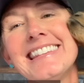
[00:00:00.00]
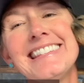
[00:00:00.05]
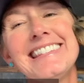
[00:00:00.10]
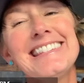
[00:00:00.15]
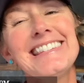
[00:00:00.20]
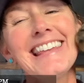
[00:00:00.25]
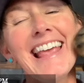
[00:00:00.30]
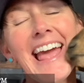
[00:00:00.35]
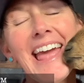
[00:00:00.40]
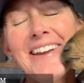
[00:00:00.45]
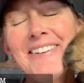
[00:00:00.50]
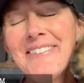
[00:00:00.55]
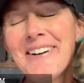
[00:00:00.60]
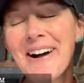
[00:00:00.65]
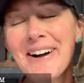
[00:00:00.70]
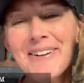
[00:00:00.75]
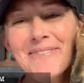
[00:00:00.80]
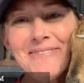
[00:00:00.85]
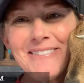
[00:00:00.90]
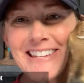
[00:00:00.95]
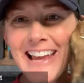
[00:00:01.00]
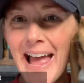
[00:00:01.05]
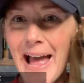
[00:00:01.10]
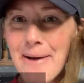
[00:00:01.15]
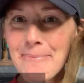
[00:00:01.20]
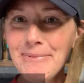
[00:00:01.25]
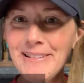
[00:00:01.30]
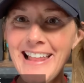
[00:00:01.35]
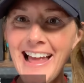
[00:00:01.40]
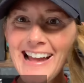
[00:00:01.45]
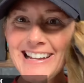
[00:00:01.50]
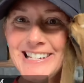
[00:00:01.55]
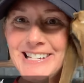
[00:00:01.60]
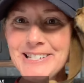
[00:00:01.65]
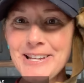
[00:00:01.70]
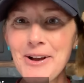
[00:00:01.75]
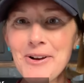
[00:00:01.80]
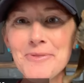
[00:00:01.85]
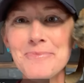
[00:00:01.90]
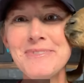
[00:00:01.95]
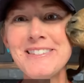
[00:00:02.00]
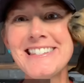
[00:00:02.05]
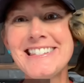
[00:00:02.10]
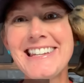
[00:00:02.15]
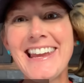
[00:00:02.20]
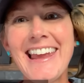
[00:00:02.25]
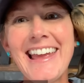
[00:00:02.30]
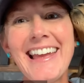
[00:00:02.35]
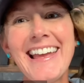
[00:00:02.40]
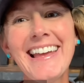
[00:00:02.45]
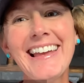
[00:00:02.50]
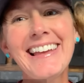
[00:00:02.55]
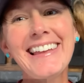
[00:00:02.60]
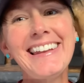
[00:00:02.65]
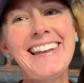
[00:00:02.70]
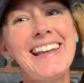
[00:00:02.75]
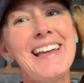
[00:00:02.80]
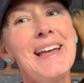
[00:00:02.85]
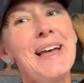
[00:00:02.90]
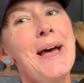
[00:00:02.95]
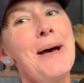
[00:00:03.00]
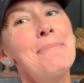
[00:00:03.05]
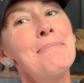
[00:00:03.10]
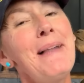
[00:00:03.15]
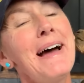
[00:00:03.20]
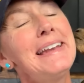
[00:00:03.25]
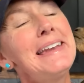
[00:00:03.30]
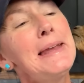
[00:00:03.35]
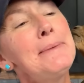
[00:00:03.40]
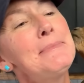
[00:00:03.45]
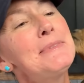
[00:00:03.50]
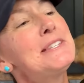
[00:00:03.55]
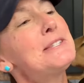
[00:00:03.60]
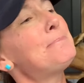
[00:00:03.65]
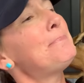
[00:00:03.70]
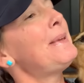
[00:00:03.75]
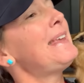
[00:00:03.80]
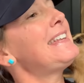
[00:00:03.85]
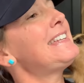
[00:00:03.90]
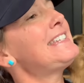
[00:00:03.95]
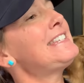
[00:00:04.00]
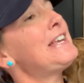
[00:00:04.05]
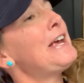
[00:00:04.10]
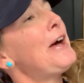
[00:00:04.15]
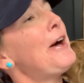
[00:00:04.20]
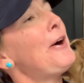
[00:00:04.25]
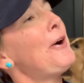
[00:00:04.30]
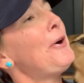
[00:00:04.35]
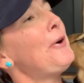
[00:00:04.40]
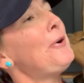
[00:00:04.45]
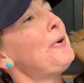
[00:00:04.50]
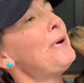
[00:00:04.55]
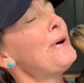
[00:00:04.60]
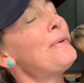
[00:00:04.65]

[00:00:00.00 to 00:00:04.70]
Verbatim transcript: say welcome to Appalachia's Homestead. My name is Pinto,